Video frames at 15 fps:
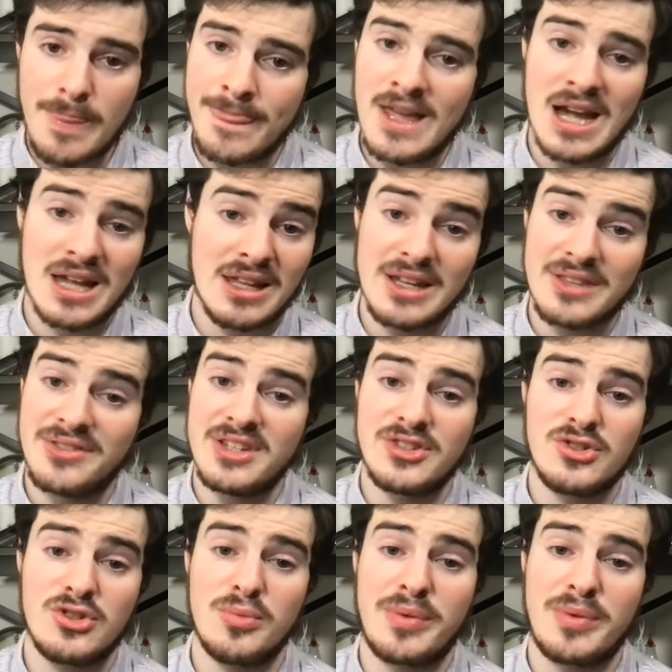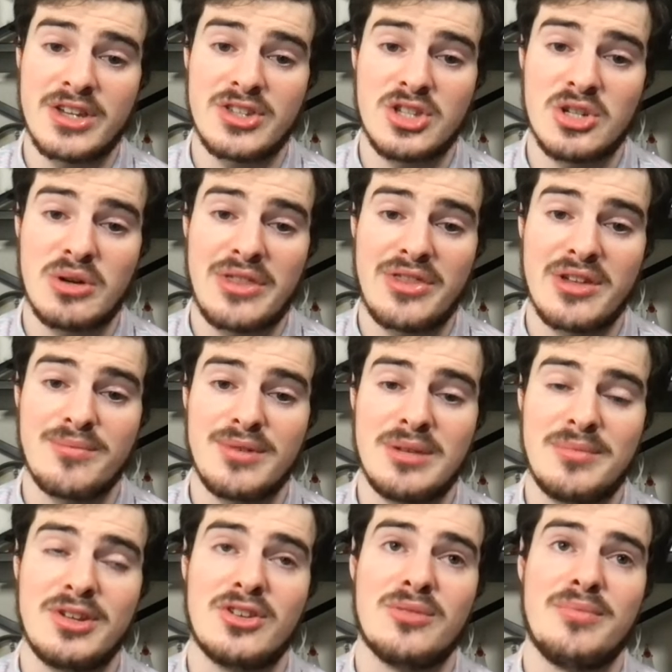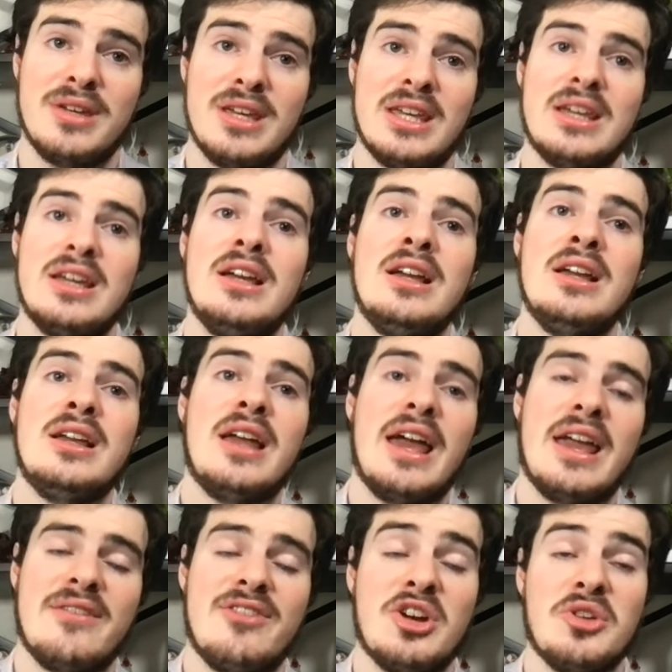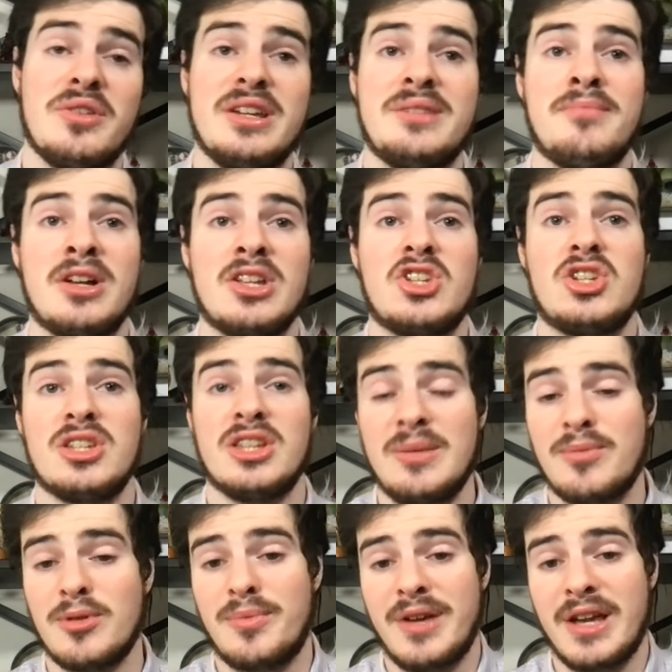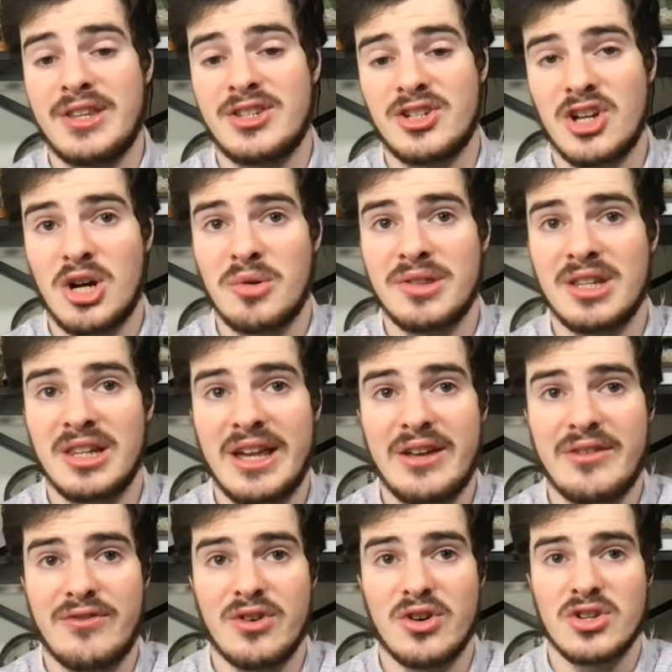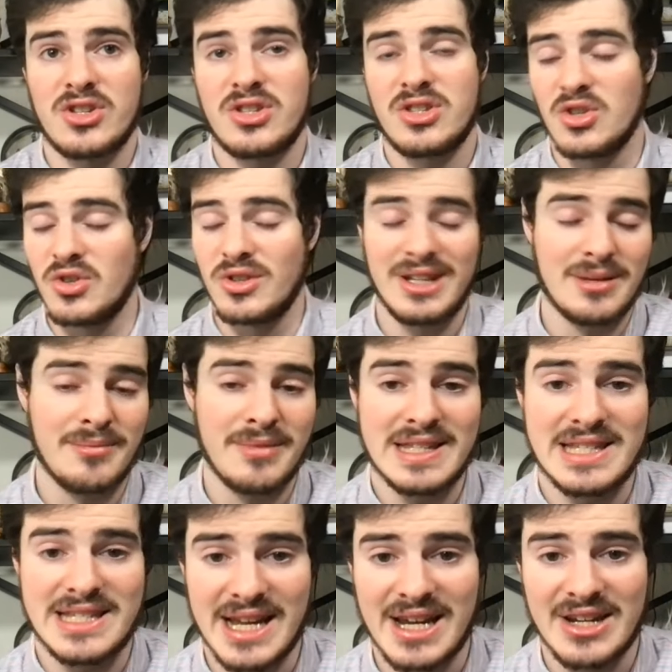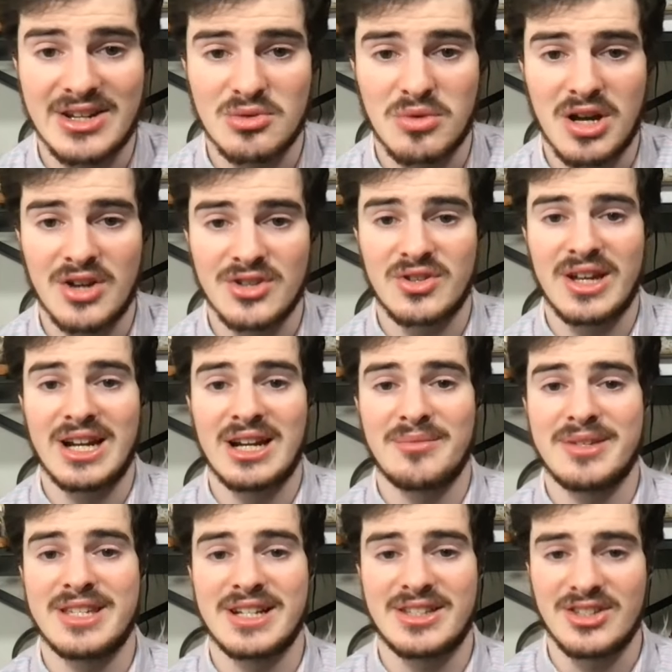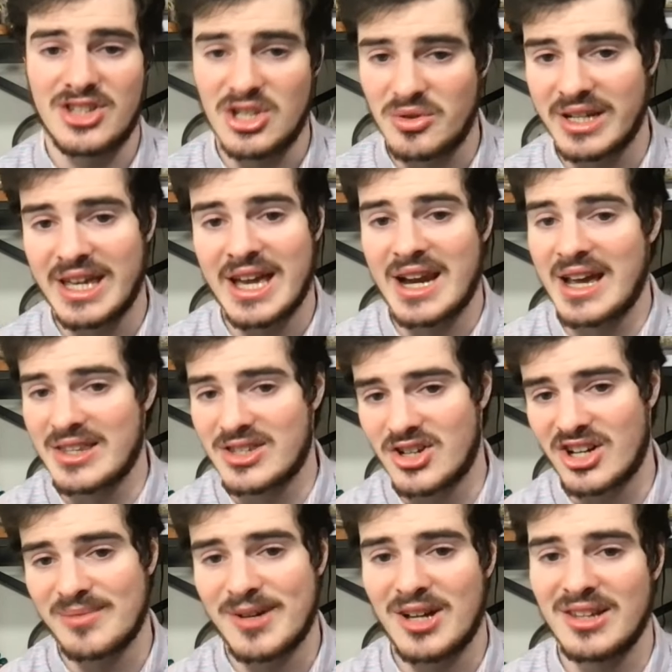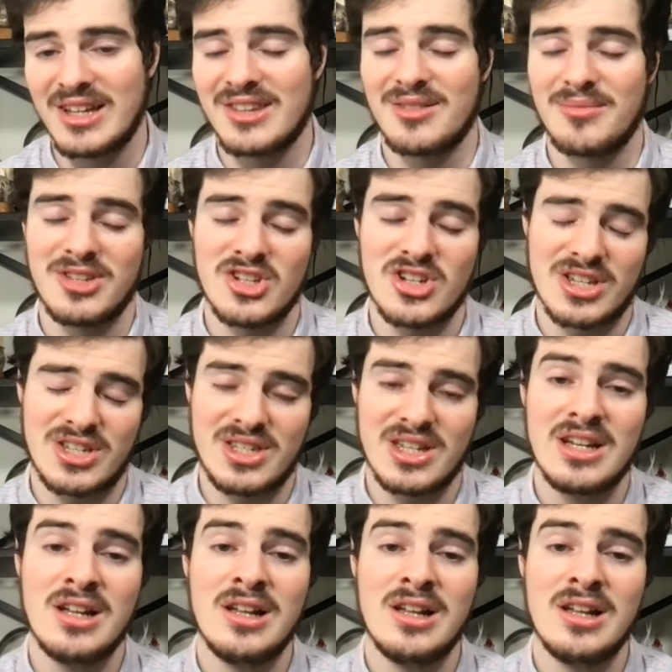I like these two picks, too. I think Beebe could be a very much sleeper pick to go in the late first, early to mid second as well. So getting him at 62. And again, I talked about Latham and just